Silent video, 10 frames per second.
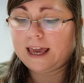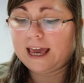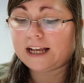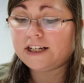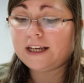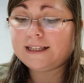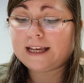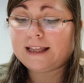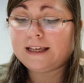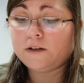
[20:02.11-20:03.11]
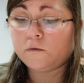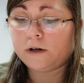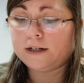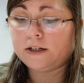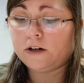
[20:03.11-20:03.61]
As she said these
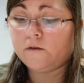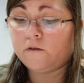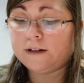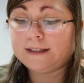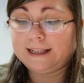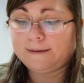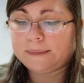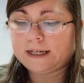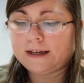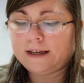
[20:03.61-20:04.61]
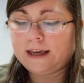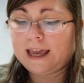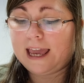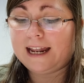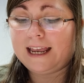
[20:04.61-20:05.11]
words, her foot slipped,
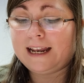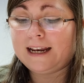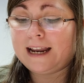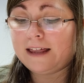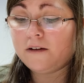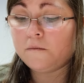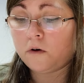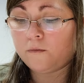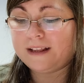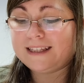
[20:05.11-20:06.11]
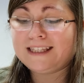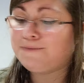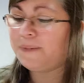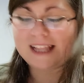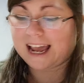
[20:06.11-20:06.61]
and in another moment,
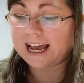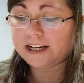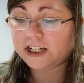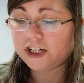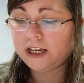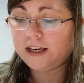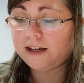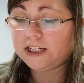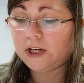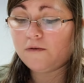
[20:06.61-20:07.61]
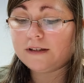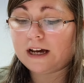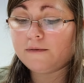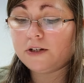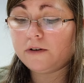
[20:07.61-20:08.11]
splash, she was
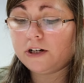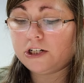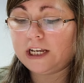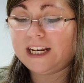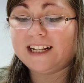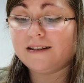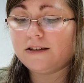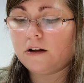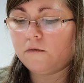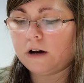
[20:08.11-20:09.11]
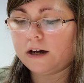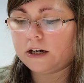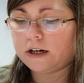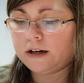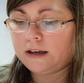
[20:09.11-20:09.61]
up to her chin in salt water.